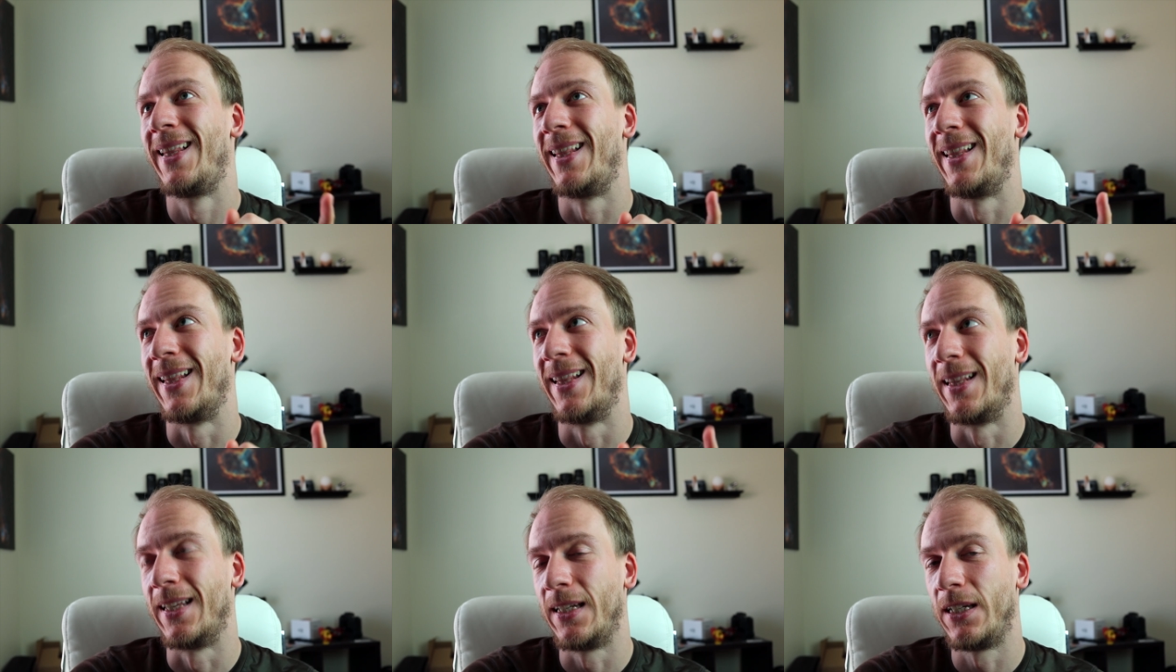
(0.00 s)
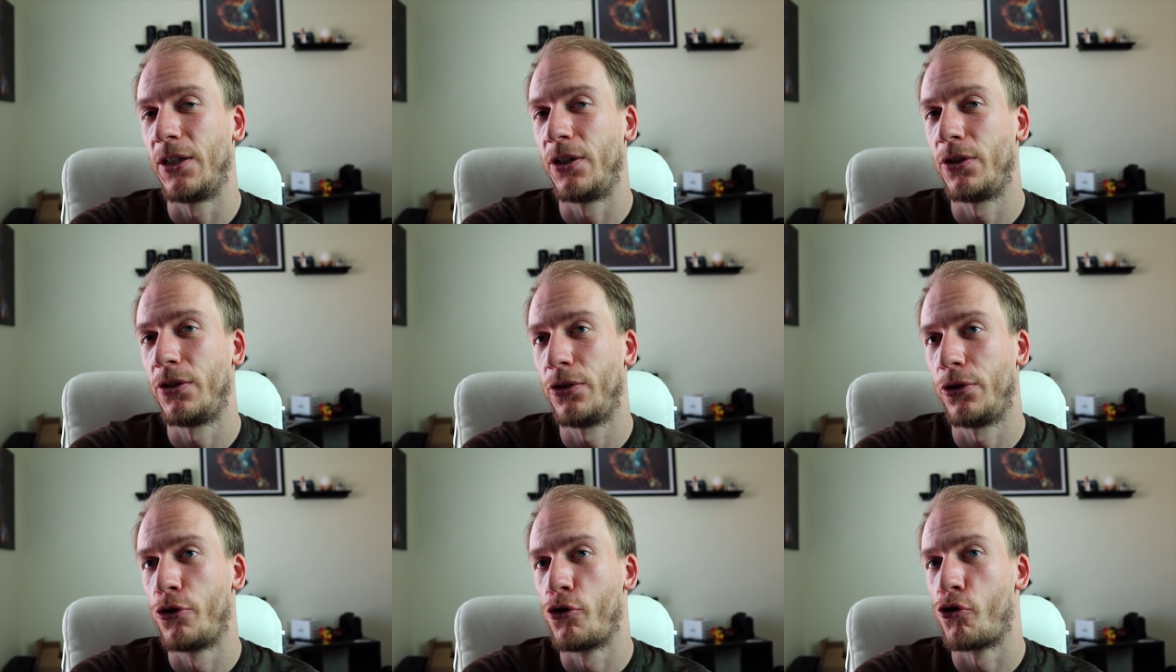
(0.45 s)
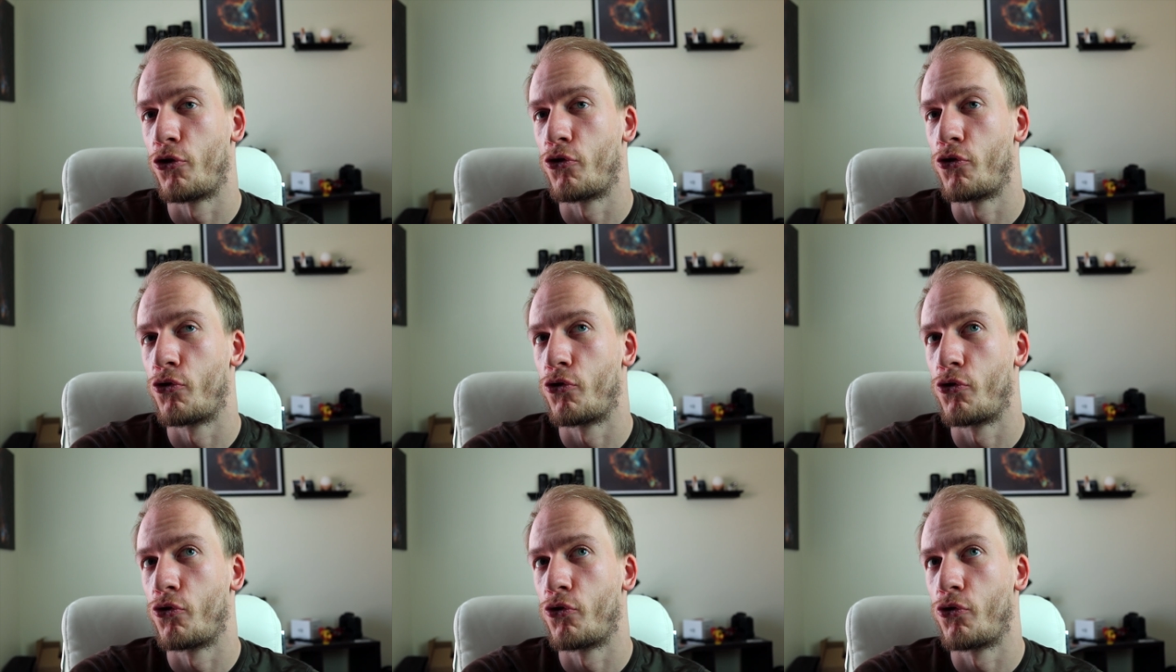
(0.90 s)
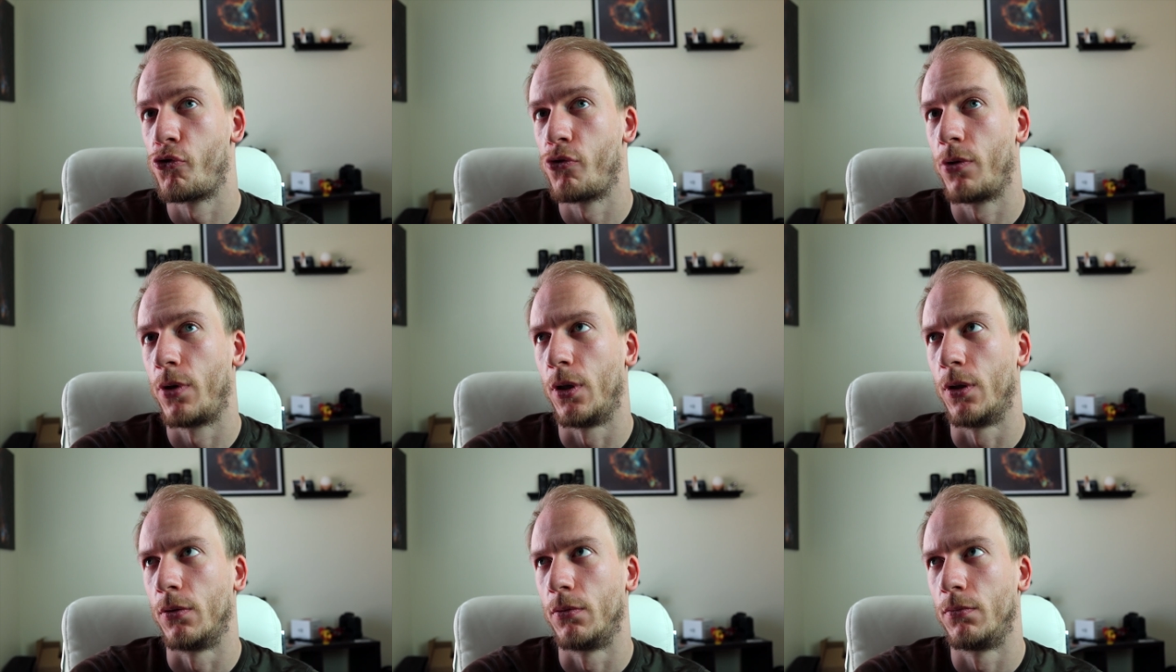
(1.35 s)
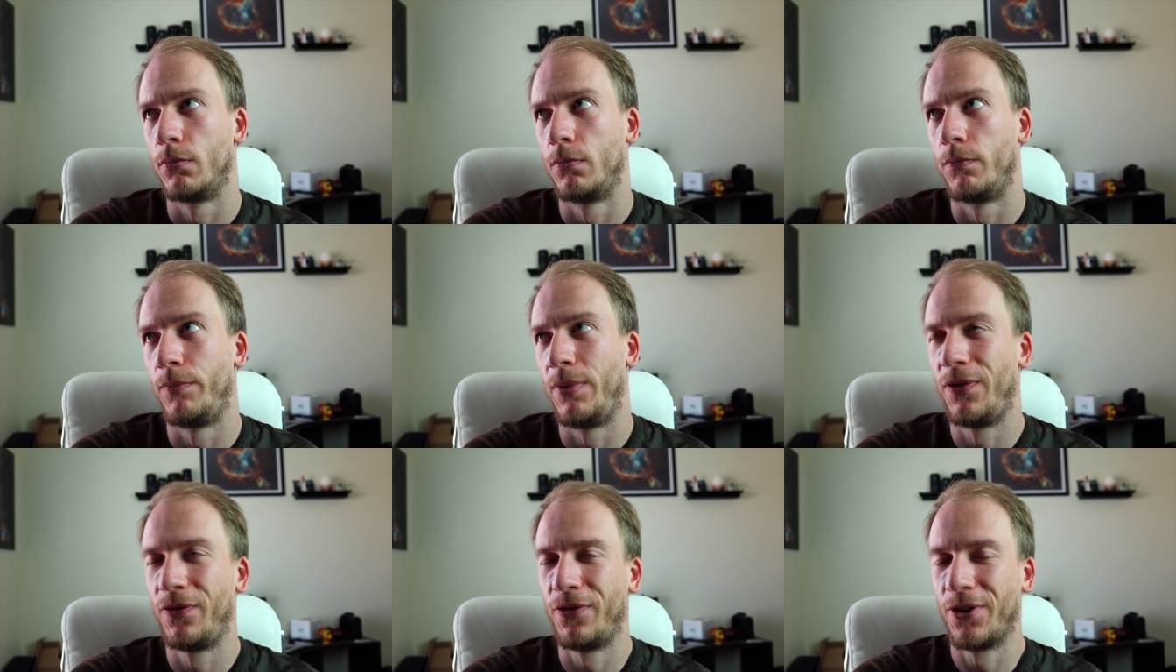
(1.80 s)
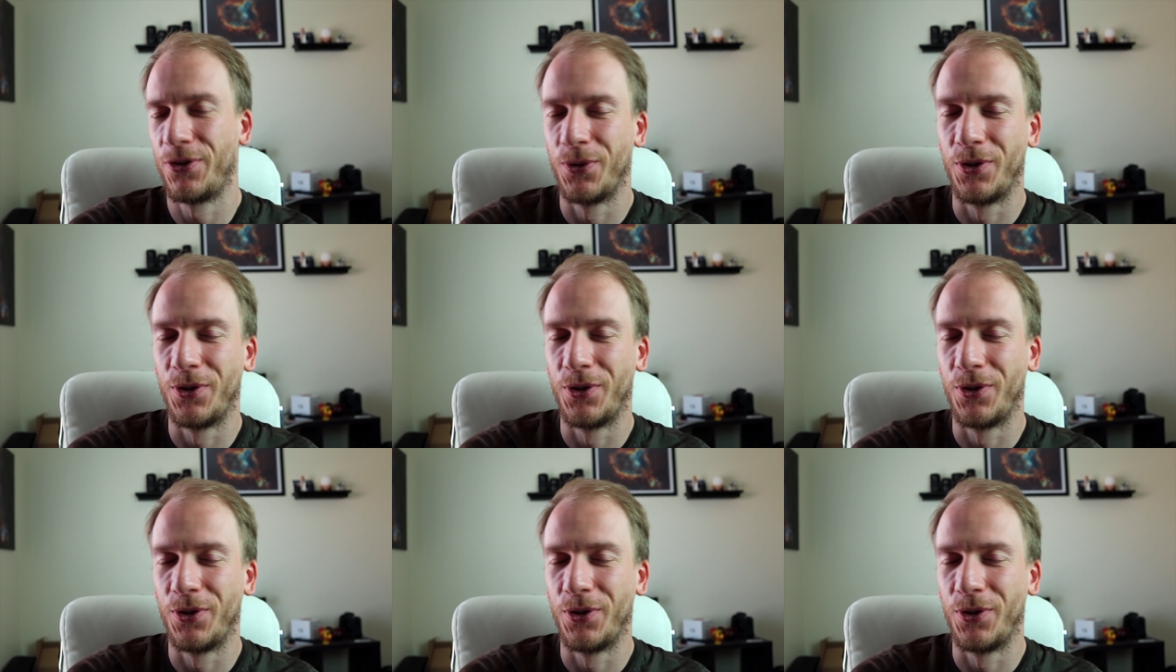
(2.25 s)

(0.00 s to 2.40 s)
linear, no, before